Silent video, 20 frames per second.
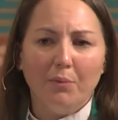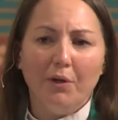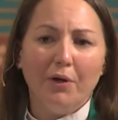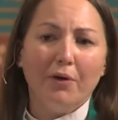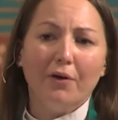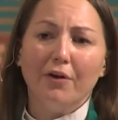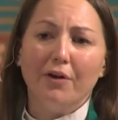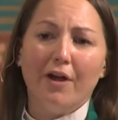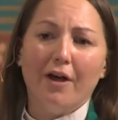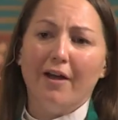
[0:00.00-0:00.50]
We
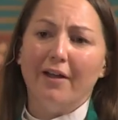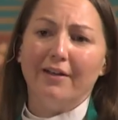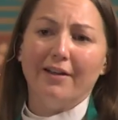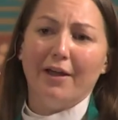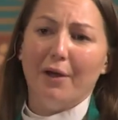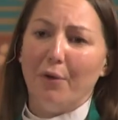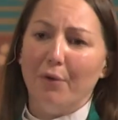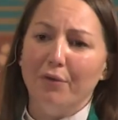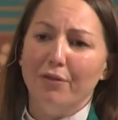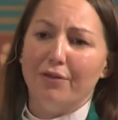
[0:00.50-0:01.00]
are not
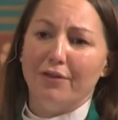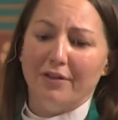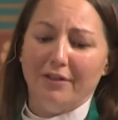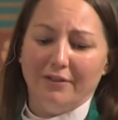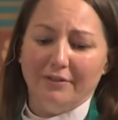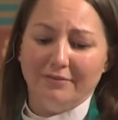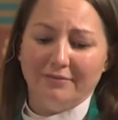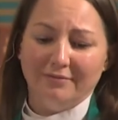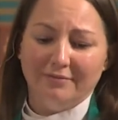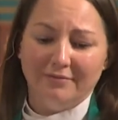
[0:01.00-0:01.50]

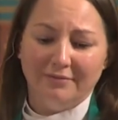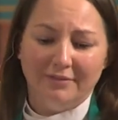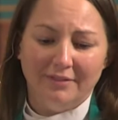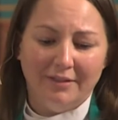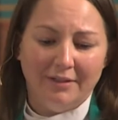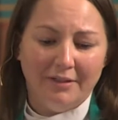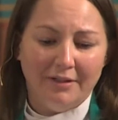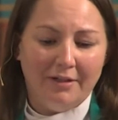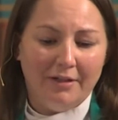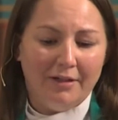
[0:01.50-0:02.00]
healthy.
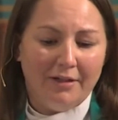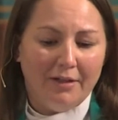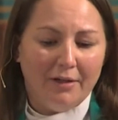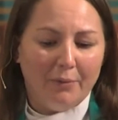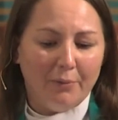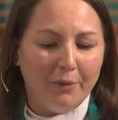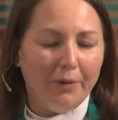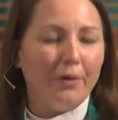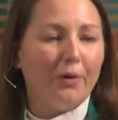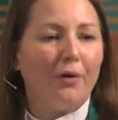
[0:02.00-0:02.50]

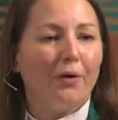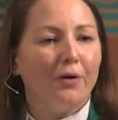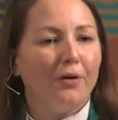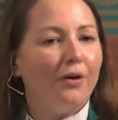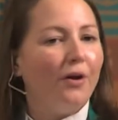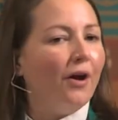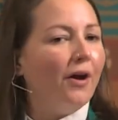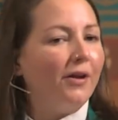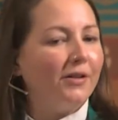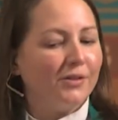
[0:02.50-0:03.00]
We are
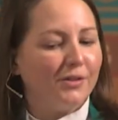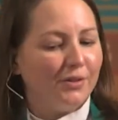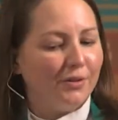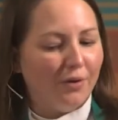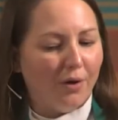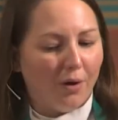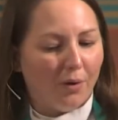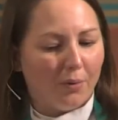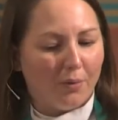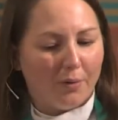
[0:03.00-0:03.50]
not
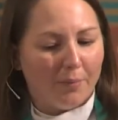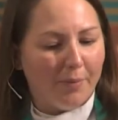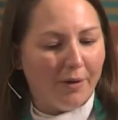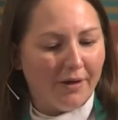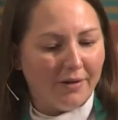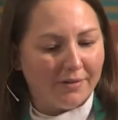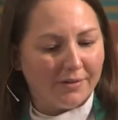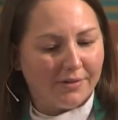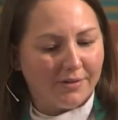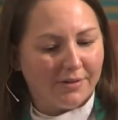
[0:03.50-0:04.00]
our
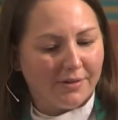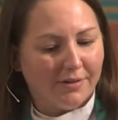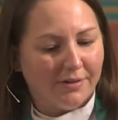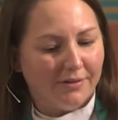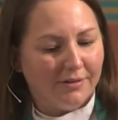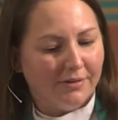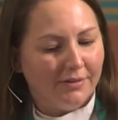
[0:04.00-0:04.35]
best.